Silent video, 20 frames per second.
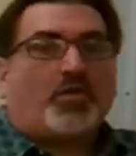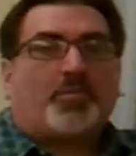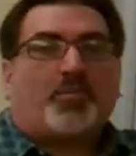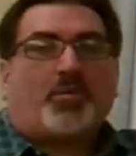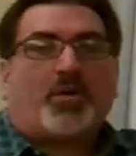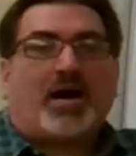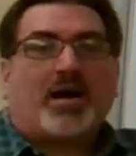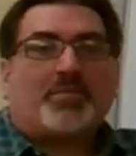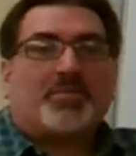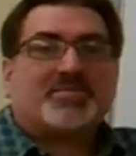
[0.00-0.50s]

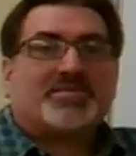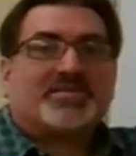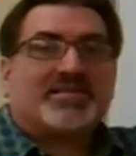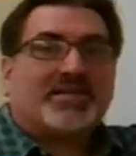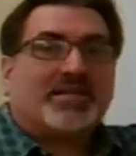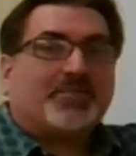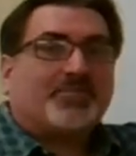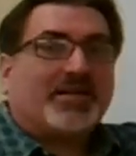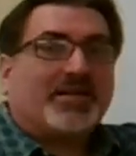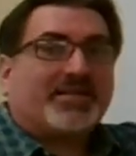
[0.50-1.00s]
problems set
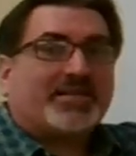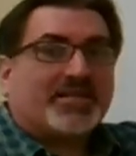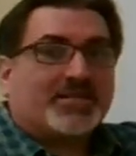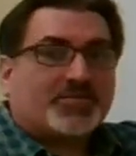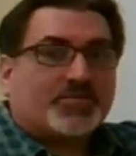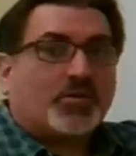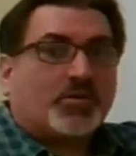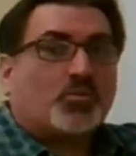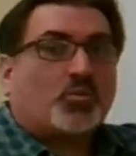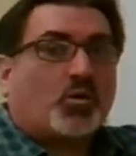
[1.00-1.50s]
up like this
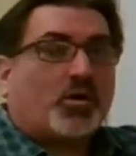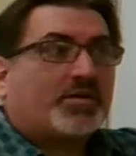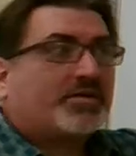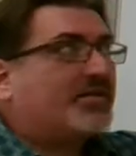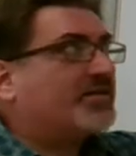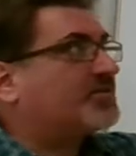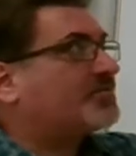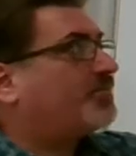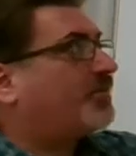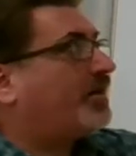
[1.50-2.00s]
one work
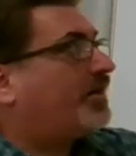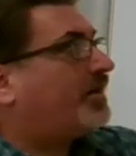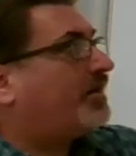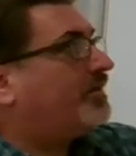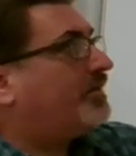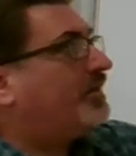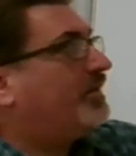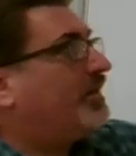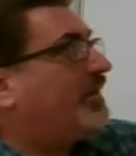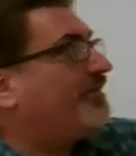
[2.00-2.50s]
this way.
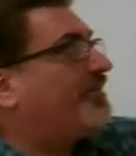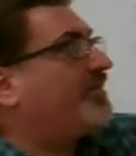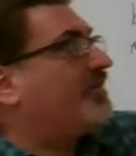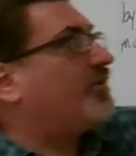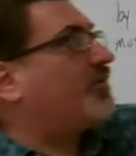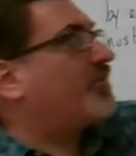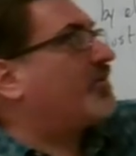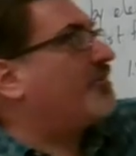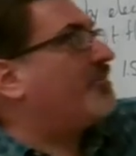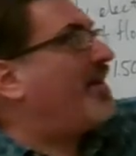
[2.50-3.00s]
If you know
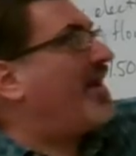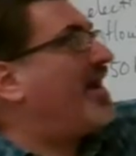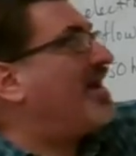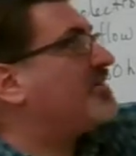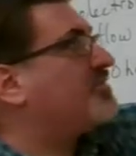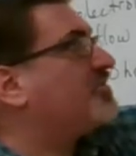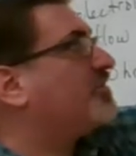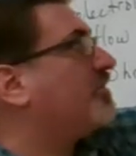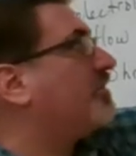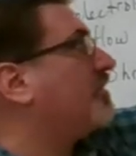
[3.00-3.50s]
the
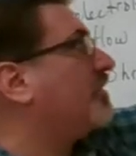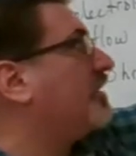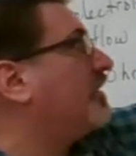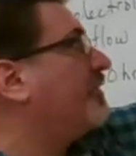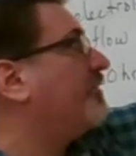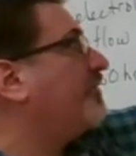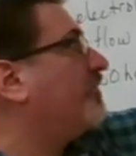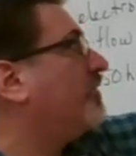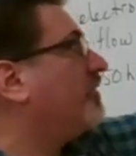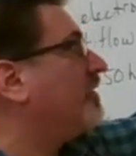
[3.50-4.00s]
mass you're looking
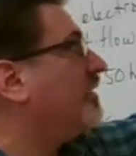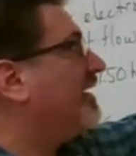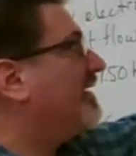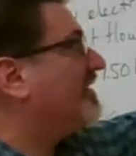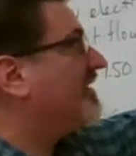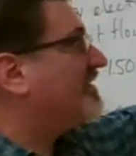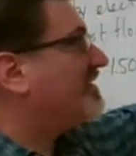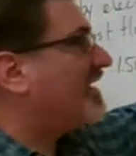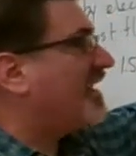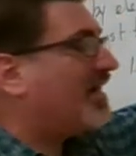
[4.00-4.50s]
for and
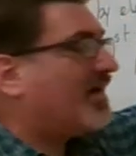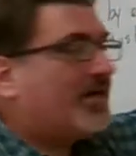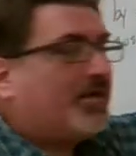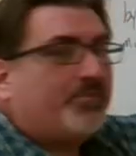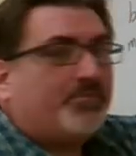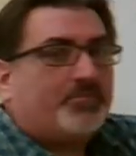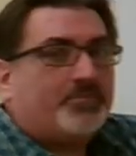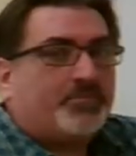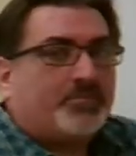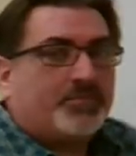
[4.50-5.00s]
the
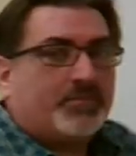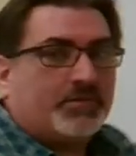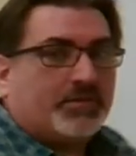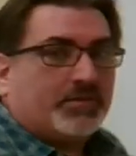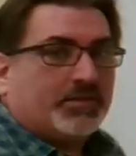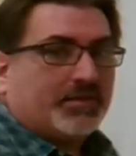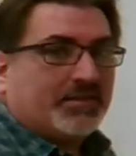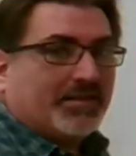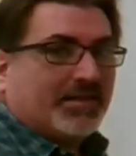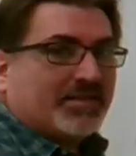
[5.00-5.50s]
time,
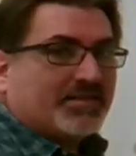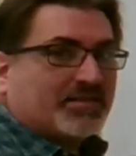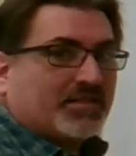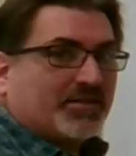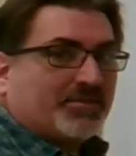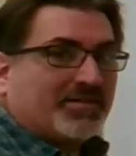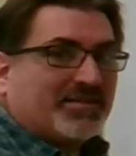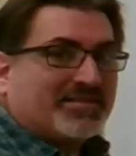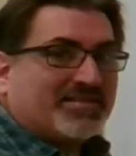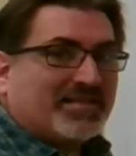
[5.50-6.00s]
it's going
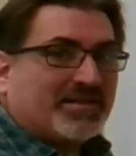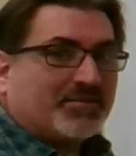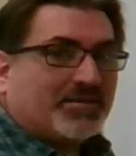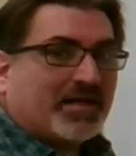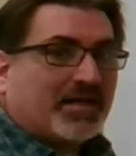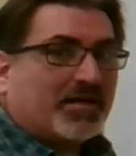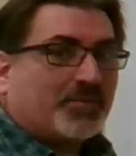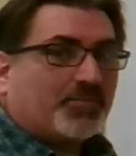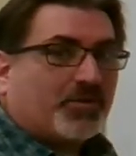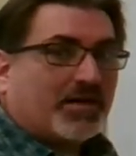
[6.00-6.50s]
to be the same
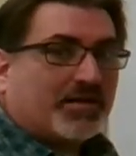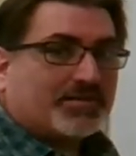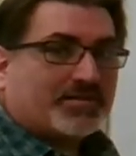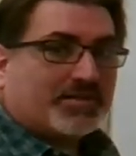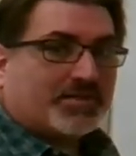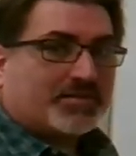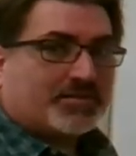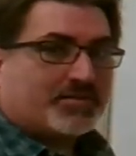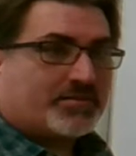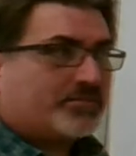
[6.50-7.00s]
kind of
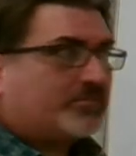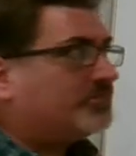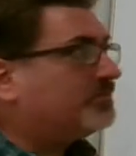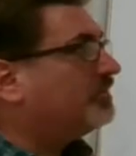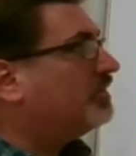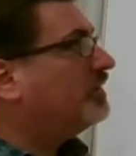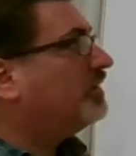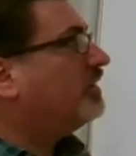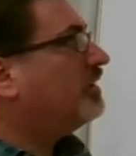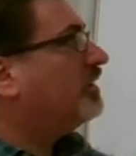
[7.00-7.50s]
process.
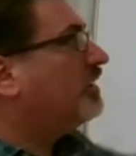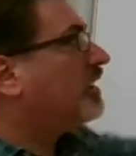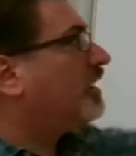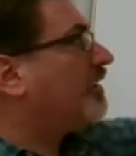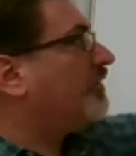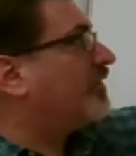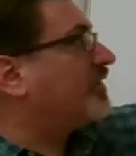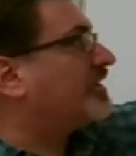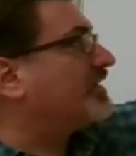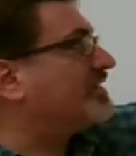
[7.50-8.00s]

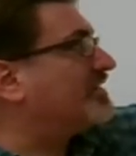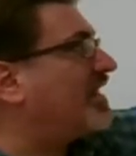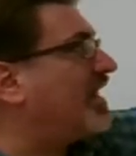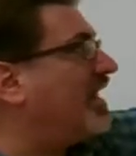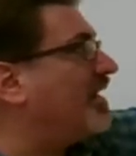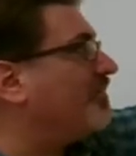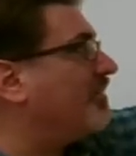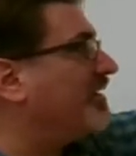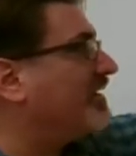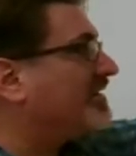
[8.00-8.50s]
Convert the
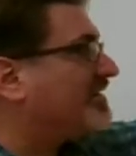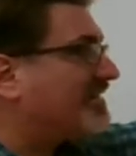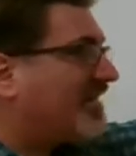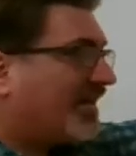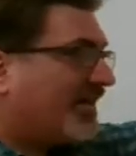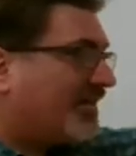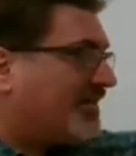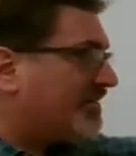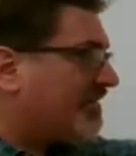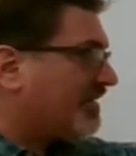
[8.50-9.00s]
time into
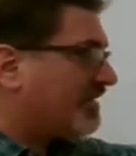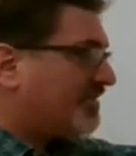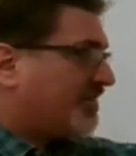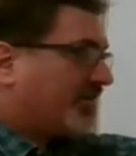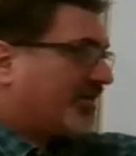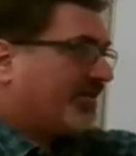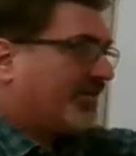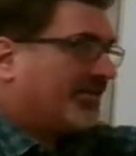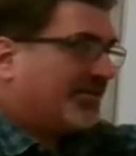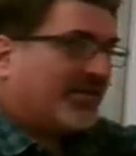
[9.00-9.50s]
seconds because you're
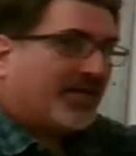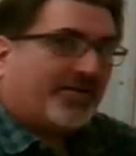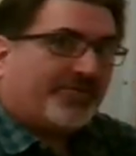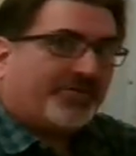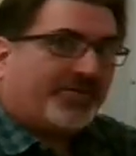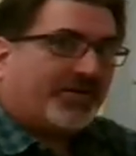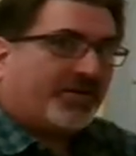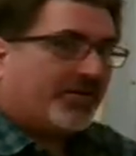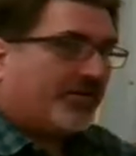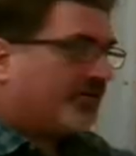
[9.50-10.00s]
going to need that for
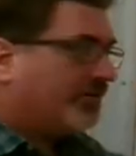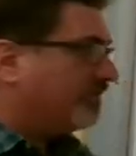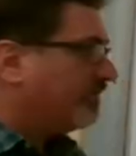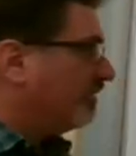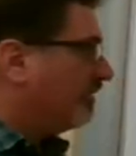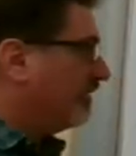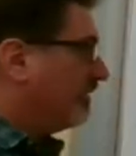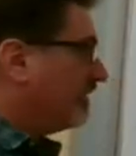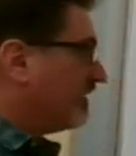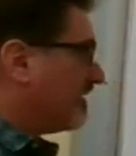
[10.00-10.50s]
your
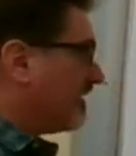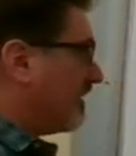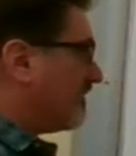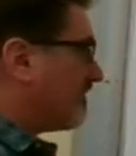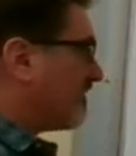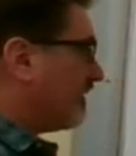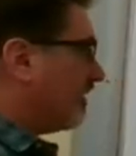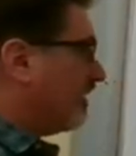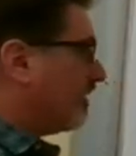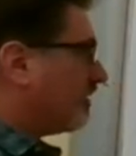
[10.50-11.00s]
steps
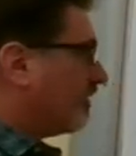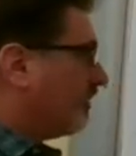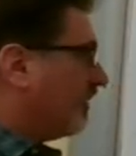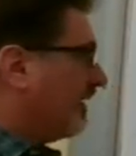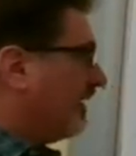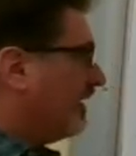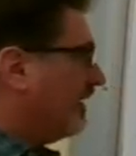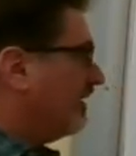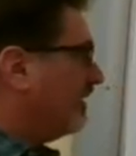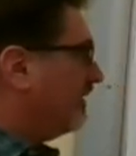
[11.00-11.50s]
along the
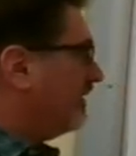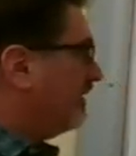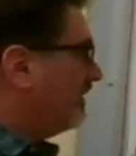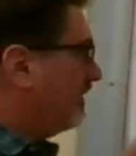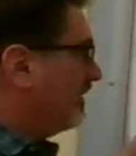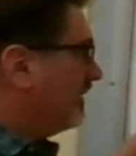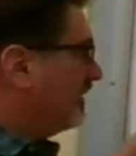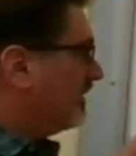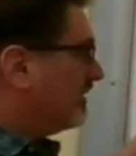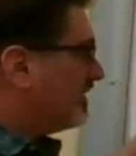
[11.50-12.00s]
way.
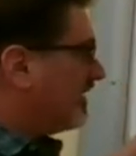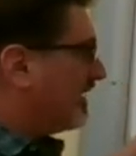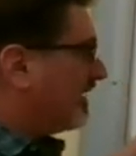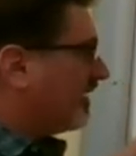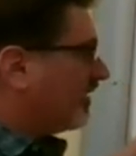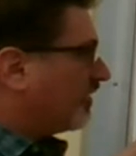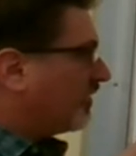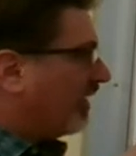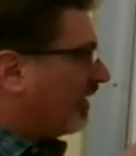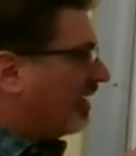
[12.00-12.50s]
Take
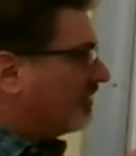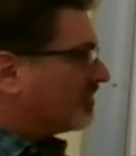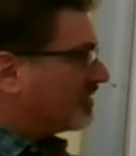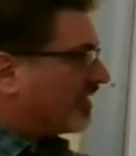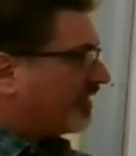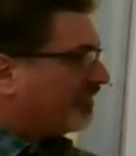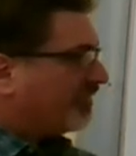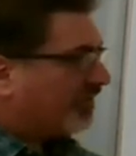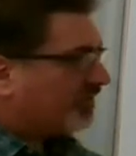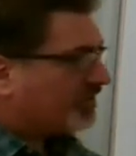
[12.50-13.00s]
your grams,
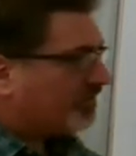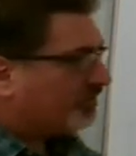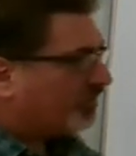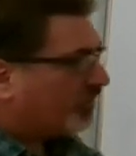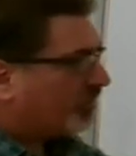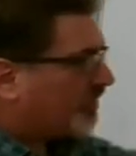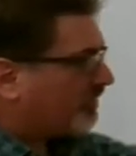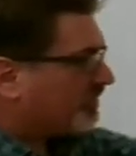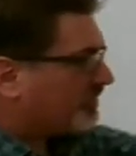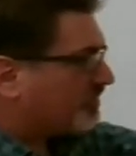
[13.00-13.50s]
convert to
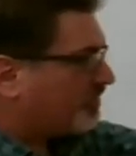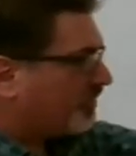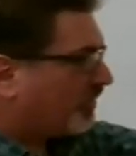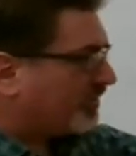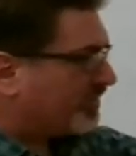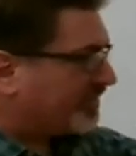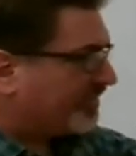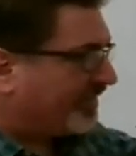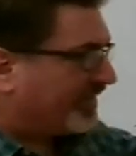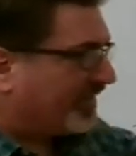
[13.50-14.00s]
moles,
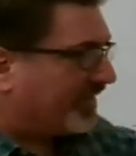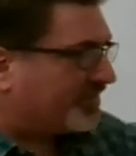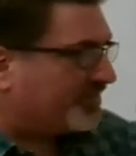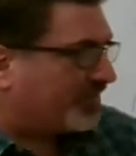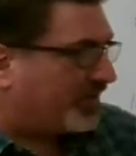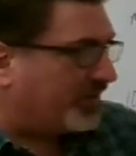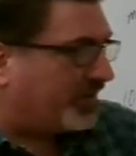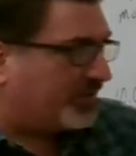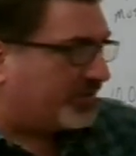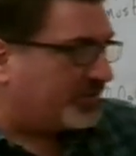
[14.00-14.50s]
moles of
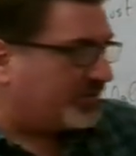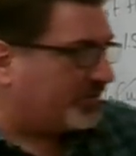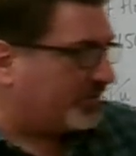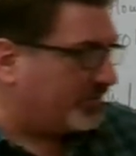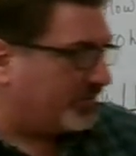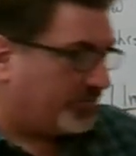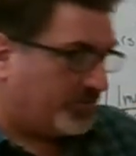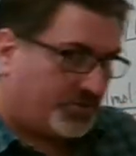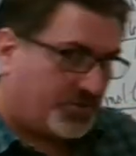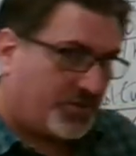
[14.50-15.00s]
electrons,
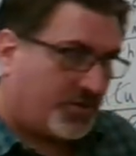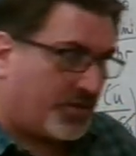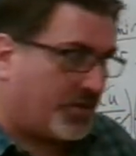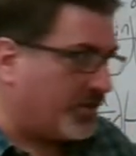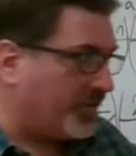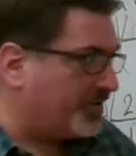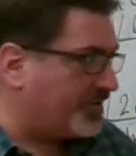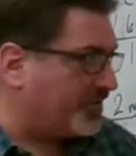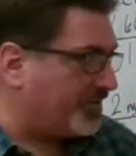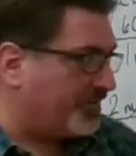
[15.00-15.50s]

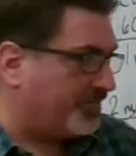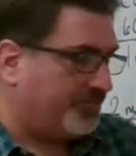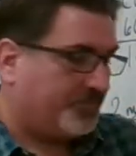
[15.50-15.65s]
charge,